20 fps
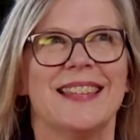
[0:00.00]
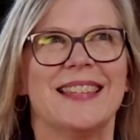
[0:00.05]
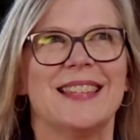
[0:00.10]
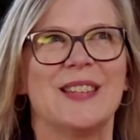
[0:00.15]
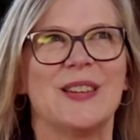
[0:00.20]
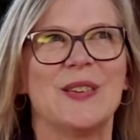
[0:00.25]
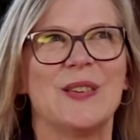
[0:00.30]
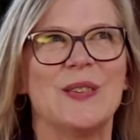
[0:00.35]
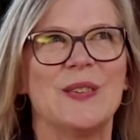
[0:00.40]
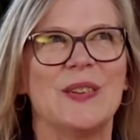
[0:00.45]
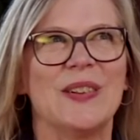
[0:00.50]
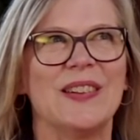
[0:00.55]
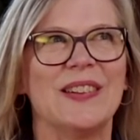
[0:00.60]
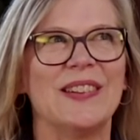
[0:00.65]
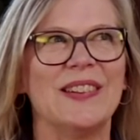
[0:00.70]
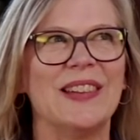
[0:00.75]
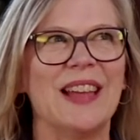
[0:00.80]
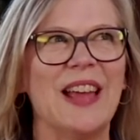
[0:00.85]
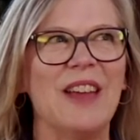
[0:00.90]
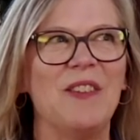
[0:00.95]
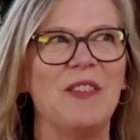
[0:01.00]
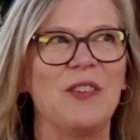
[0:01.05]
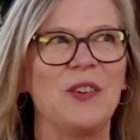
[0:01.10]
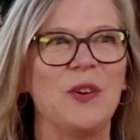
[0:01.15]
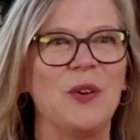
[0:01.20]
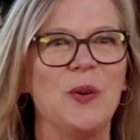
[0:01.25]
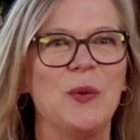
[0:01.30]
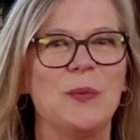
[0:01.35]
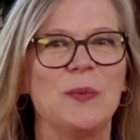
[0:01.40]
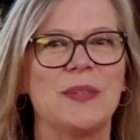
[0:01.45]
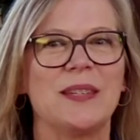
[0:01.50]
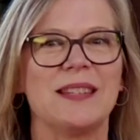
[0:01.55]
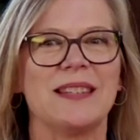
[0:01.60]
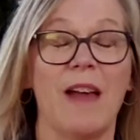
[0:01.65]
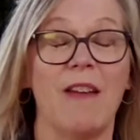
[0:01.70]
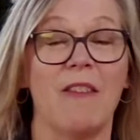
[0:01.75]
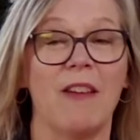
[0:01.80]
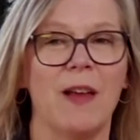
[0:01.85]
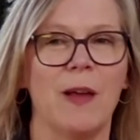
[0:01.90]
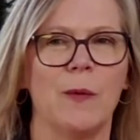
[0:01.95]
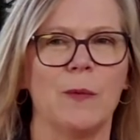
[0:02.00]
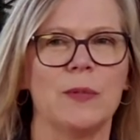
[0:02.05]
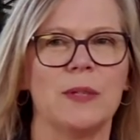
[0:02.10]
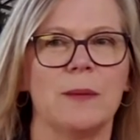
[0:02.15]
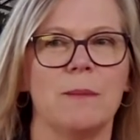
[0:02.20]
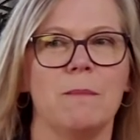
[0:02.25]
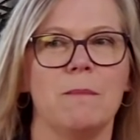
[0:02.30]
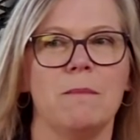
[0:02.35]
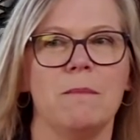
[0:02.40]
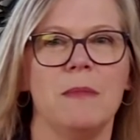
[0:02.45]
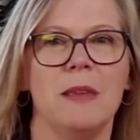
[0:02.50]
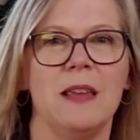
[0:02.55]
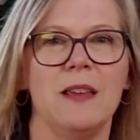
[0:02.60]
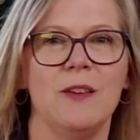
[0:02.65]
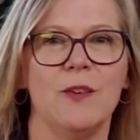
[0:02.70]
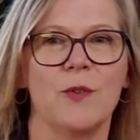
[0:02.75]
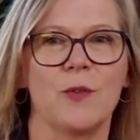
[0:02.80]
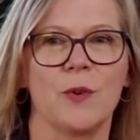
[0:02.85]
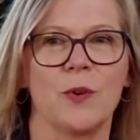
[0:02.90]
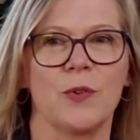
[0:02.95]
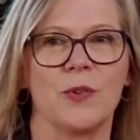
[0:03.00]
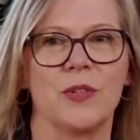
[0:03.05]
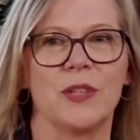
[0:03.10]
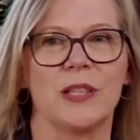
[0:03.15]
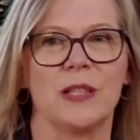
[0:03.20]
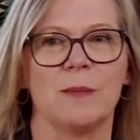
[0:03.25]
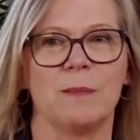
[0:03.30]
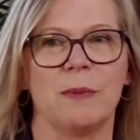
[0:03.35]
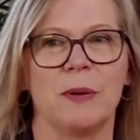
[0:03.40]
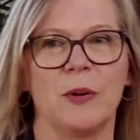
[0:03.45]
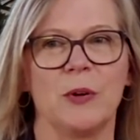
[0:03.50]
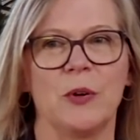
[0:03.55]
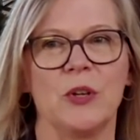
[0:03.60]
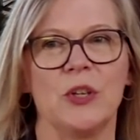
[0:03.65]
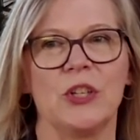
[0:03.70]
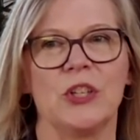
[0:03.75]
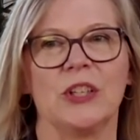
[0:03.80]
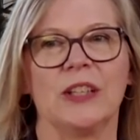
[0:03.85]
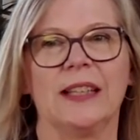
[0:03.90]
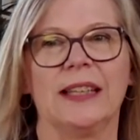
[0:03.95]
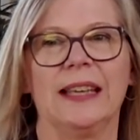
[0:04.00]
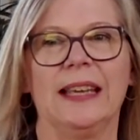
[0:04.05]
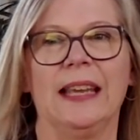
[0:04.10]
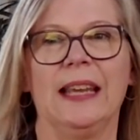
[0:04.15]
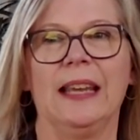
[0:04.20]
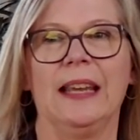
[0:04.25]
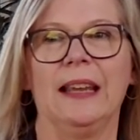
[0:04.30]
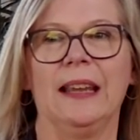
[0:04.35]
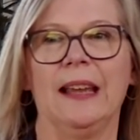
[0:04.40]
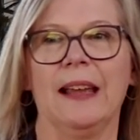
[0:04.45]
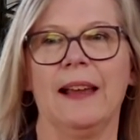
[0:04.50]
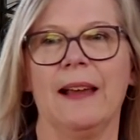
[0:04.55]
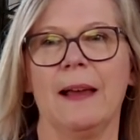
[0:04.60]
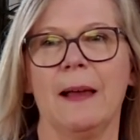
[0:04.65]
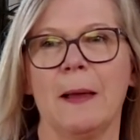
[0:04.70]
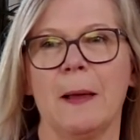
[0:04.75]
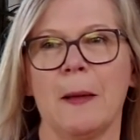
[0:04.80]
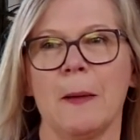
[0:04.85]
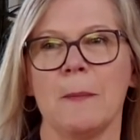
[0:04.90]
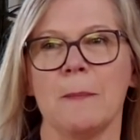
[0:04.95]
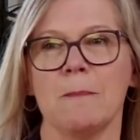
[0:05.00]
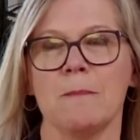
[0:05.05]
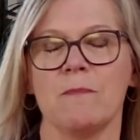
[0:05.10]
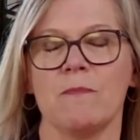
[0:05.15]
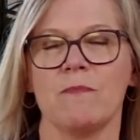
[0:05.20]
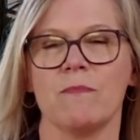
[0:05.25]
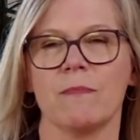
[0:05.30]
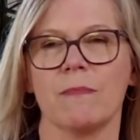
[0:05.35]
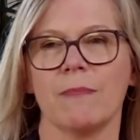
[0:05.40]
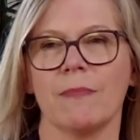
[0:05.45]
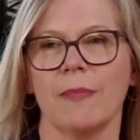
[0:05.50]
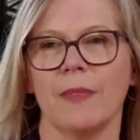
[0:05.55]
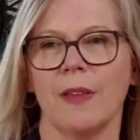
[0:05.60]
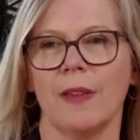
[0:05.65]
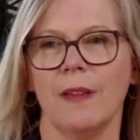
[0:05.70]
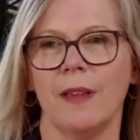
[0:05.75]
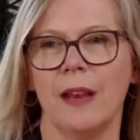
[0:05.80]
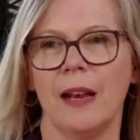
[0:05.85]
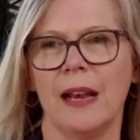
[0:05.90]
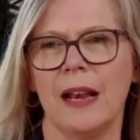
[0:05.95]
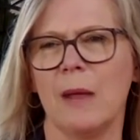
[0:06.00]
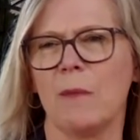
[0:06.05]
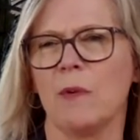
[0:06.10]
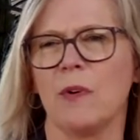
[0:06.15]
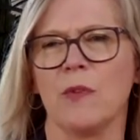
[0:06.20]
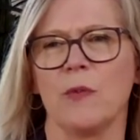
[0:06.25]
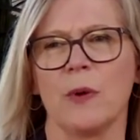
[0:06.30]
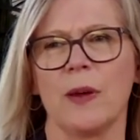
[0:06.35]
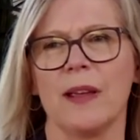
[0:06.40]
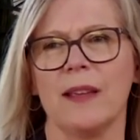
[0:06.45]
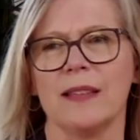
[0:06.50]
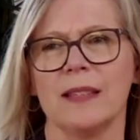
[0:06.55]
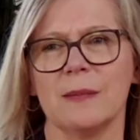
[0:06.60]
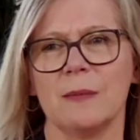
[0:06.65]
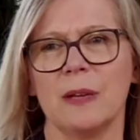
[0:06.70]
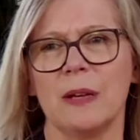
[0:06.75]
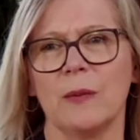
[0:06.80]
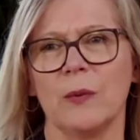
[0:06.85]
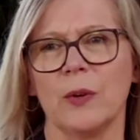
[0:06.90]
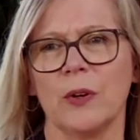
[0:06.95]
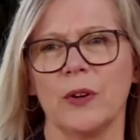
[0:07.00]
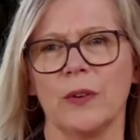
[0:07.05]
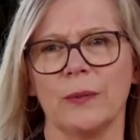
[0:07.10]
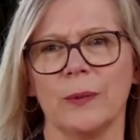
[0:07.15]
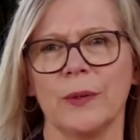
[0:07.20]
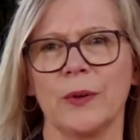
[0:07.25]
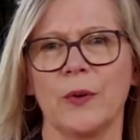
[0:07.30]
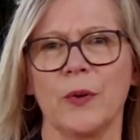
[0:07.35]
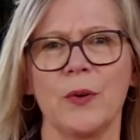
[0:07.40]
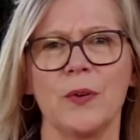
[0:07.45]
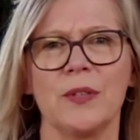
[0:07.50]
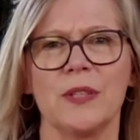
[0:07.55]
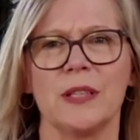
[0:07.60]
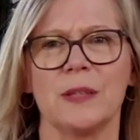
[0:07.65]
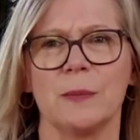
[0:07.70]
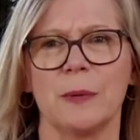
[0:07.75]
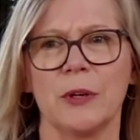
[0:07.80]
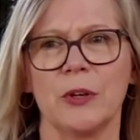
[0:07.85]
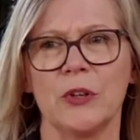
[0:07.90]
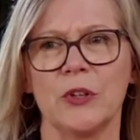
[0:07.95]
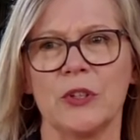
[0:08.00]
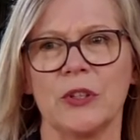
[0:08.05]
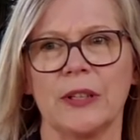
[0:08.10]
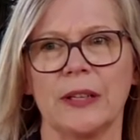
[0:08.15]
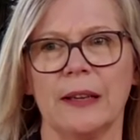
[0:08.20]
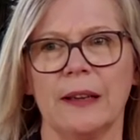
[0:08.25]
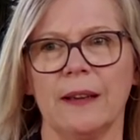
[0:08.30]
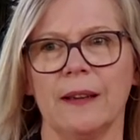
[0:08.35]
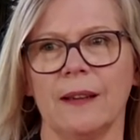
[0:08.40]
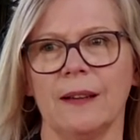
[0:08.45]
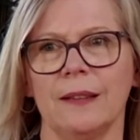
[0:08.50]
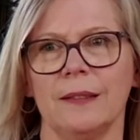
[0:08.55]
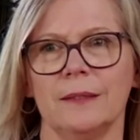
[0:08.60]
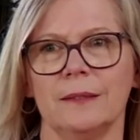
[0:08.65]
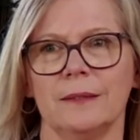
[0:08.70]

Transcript: So, life groups helped me grow spiritually um, in a number of ways. I mean, we're, we're growing spiritually